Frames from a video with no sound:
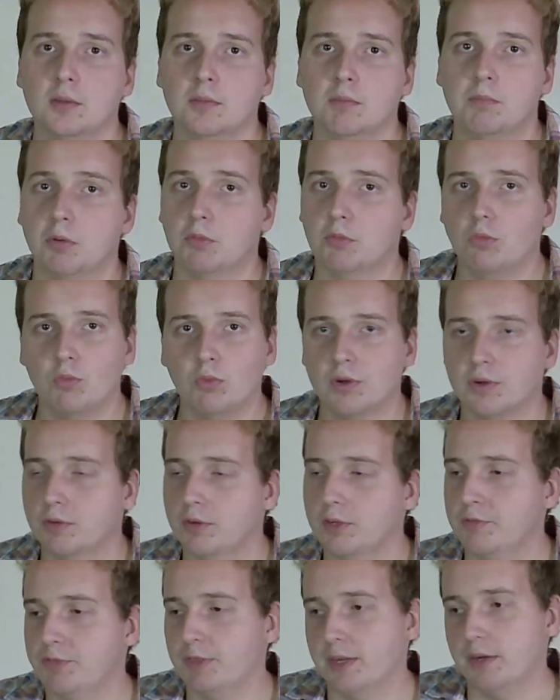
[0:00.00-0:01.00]
But
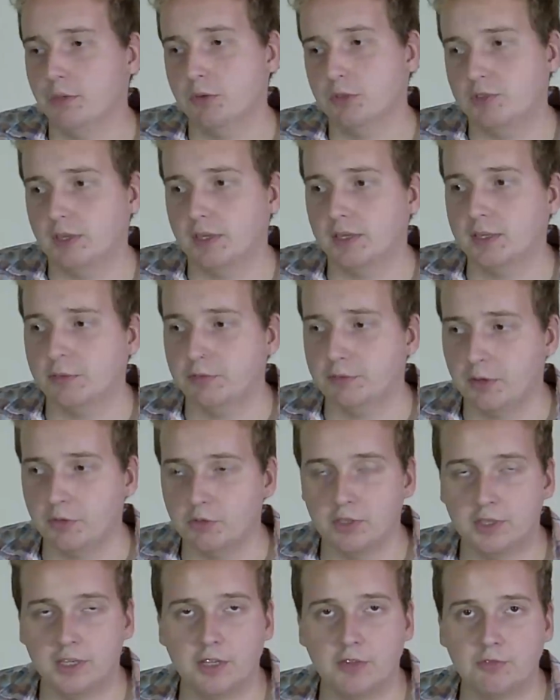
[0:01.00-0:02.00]
if there was a
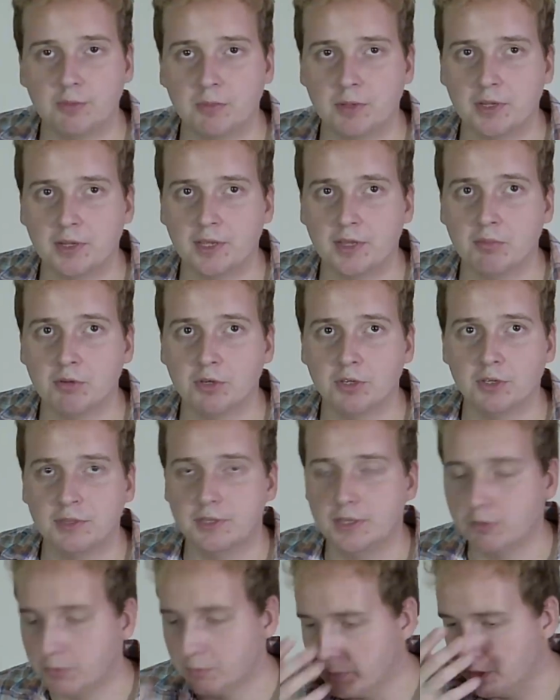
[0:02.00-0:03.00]
kid from the neighborhood,
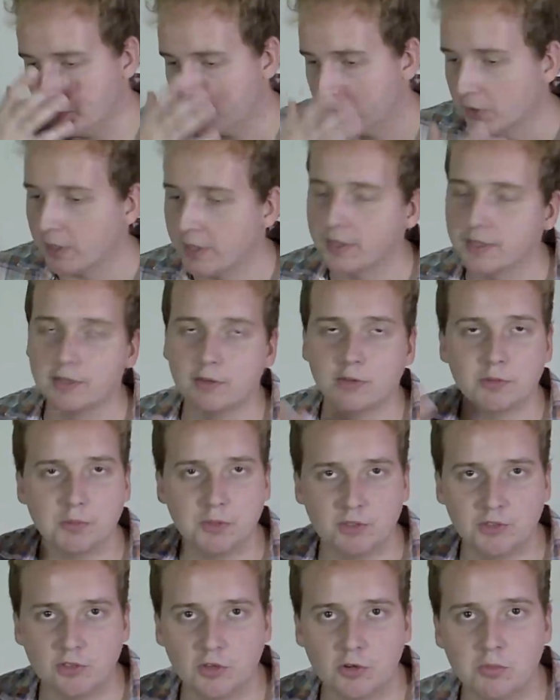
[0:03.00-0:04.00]
they would be crying. They would be
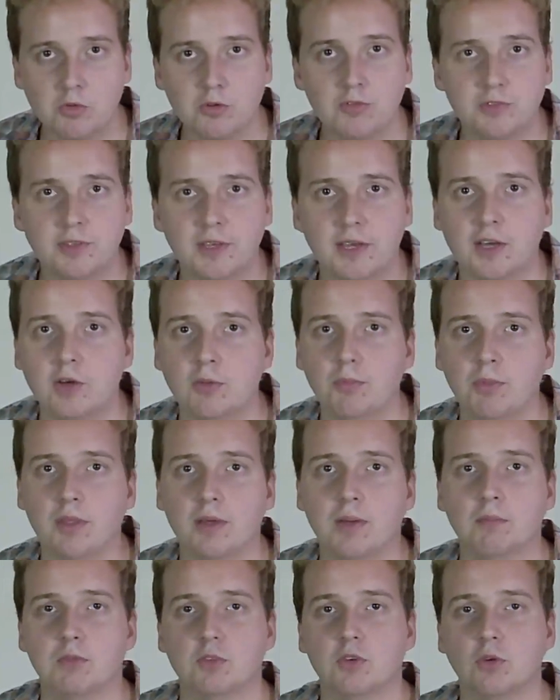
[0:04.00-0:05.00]
so moved to help
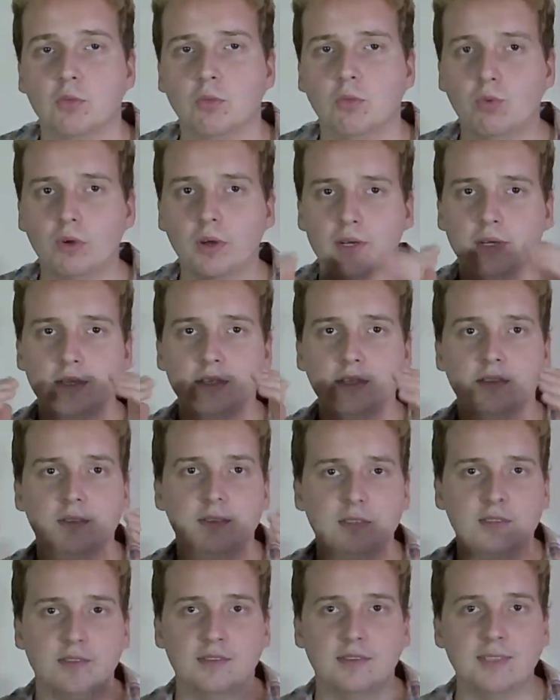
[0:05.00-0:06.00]
them. So where is
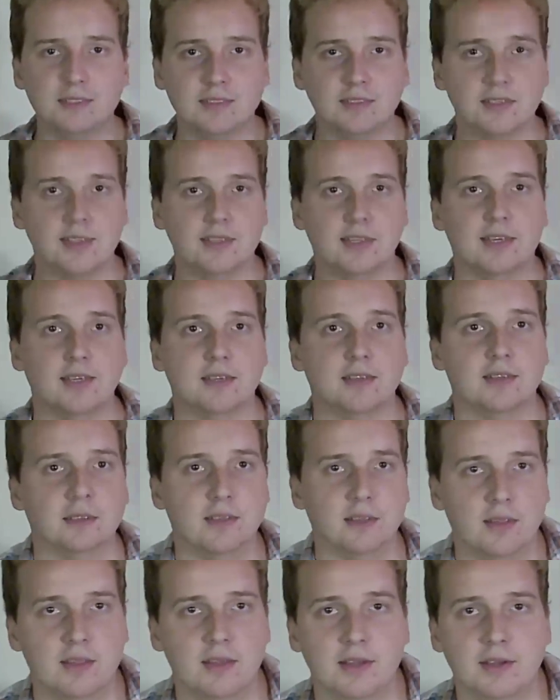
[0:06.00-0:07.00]
this disconnect
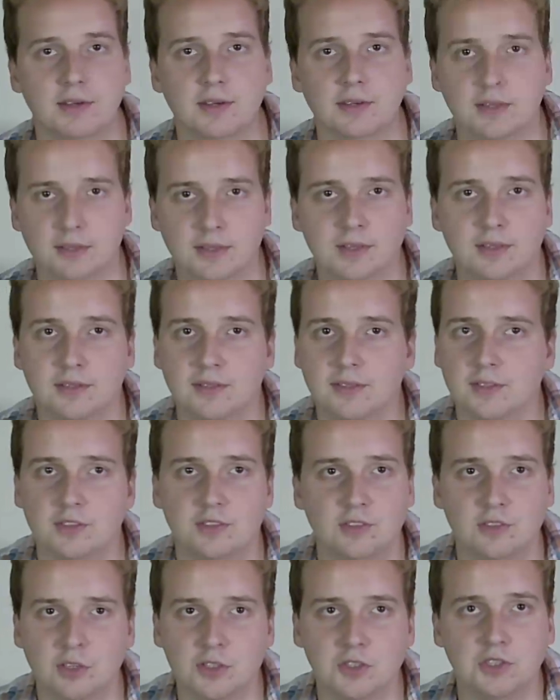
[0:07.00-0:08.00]
there? There's
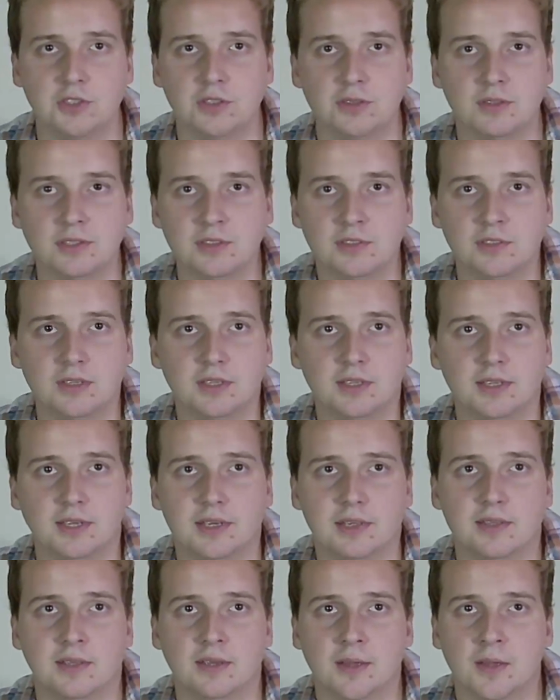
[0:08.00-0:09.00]
such a disconnect.